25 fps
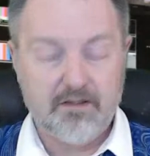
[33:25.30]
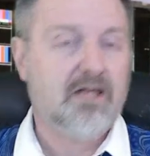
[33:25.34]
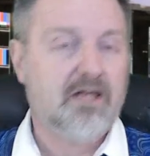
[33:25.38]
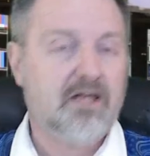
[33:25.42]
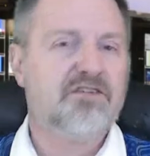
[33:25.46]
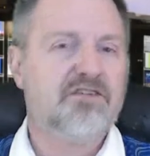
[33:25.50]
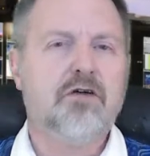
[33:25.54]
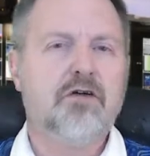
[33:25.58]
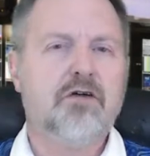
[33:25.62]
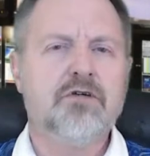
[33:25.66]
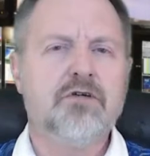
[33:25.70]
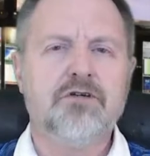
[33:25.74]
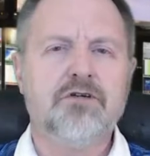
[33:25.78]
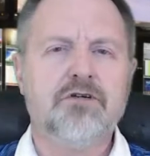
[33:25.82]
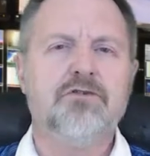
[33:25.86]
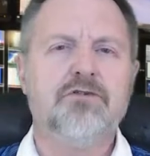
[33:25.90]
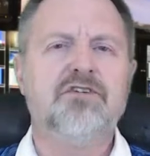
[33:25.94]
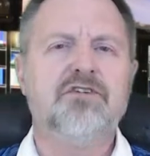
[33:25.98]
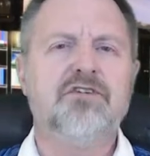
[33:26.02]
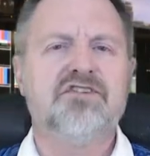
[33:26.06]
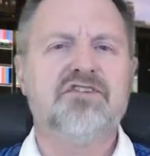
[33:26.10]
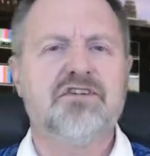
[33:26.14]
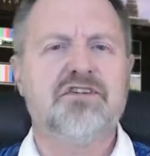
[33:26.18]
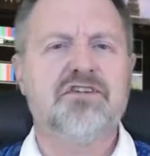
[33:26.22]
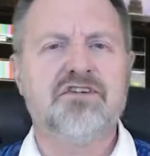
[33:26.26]
That's how we can
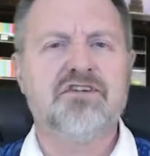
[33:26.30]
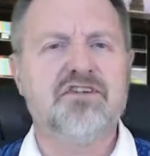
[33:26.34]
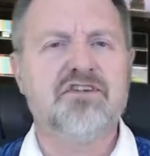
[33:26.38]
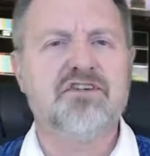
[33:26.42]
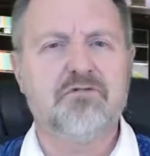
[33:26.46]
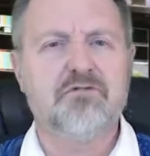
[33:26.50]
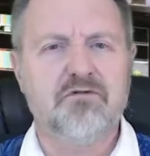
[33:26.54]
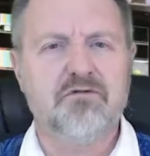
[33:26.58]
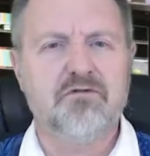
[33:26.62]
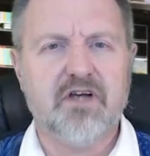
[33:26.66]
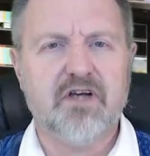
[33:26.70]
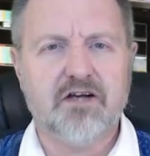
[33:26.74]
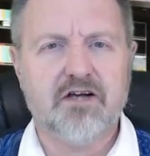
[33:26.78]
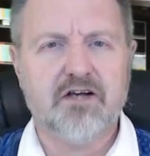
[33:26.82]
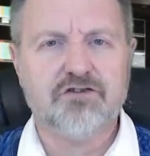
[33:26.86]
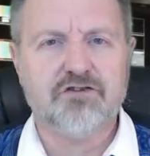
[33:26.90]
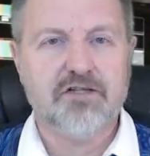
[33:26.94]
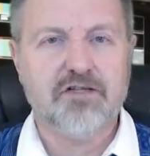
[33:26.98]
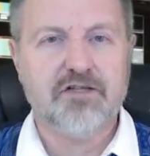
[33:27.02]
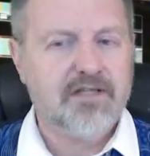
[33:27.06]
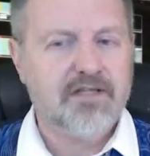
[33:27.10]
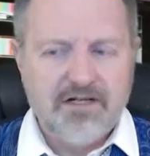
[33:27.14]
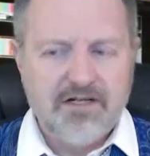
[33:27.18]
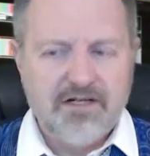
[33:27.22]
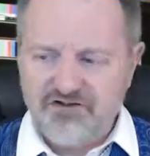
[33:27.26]
do this in a civil
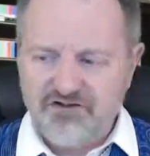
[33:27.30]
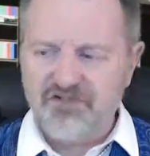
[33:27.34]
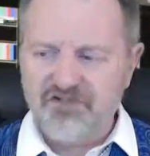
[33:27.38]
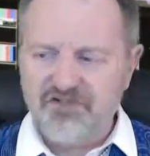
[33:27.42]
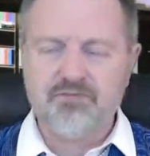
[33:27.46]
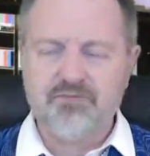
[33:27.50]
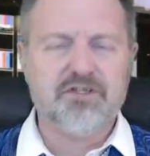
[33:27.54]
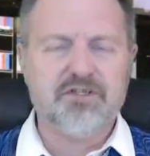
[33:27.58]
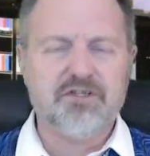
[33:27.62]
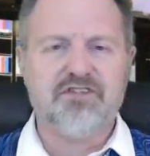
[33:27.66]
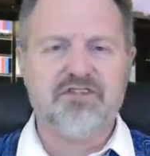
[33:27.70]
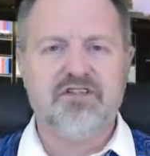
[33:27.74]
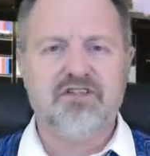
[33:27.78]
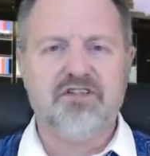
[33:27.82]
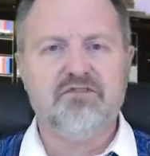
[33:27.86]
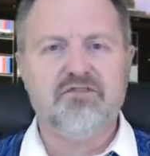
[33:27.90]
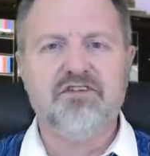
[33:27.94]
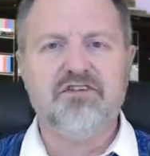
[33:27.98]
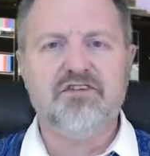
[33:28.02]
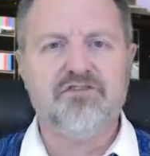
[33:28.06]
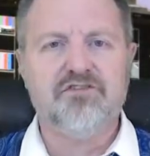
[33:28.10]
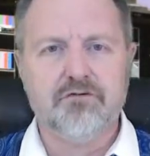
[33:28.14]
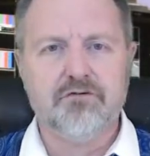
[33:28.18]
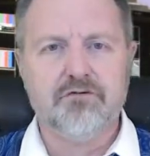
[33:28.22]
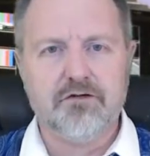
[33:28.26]
fashion, and that's just with a
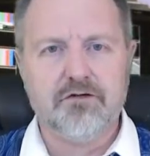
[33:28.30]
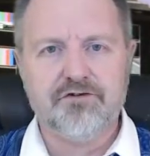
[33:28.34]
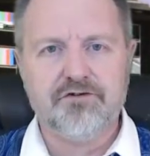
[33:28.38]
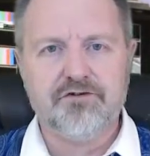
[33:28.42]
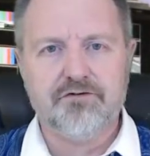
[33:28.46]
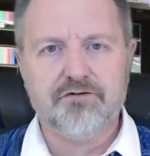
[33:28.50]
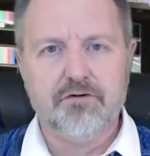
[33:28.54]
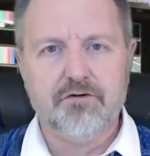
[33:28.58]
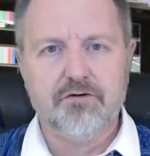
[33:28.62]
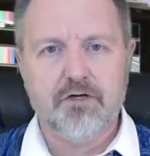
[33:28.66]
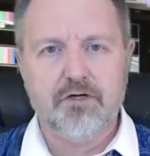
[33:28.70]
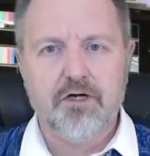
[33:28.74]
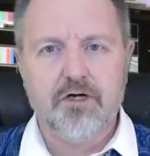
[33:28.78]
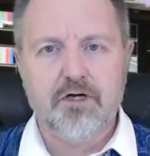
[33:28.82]
TV series.